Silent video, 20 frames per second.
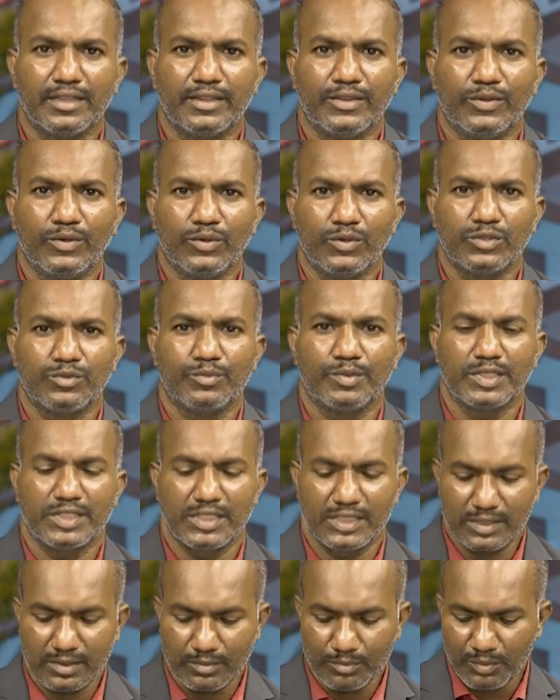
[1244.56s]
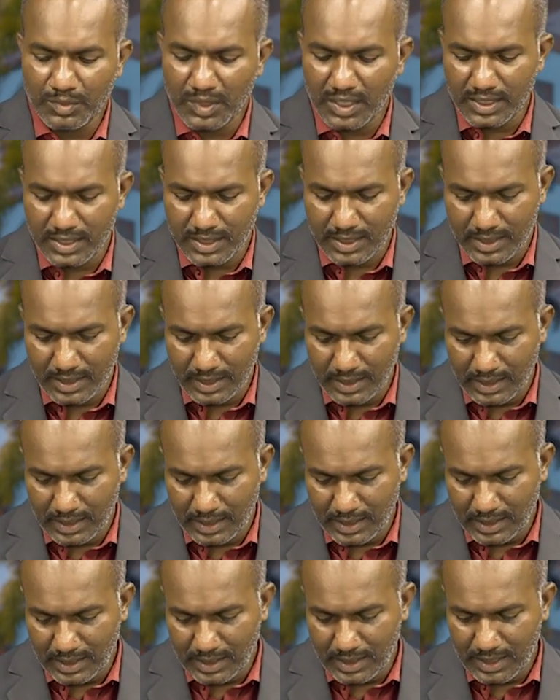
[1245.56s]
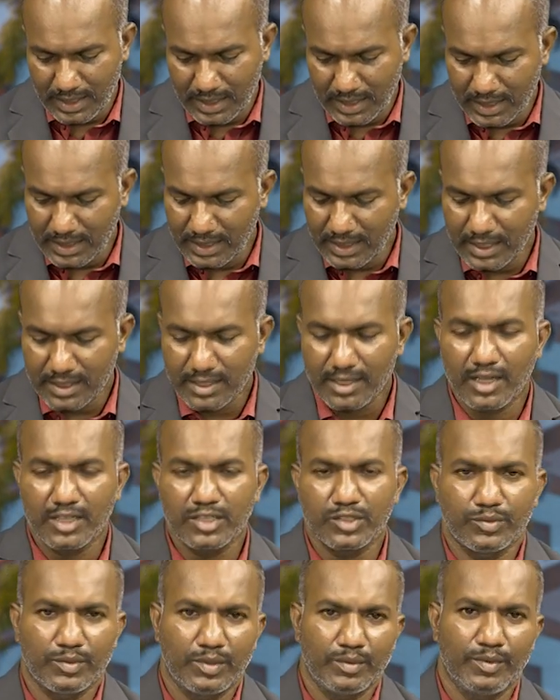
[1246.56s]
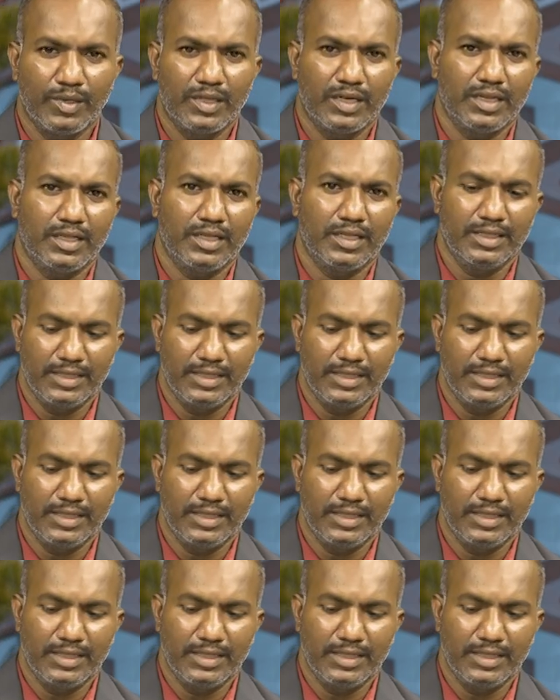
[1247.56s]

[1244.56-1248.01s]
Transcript: those machines, but in the transformer,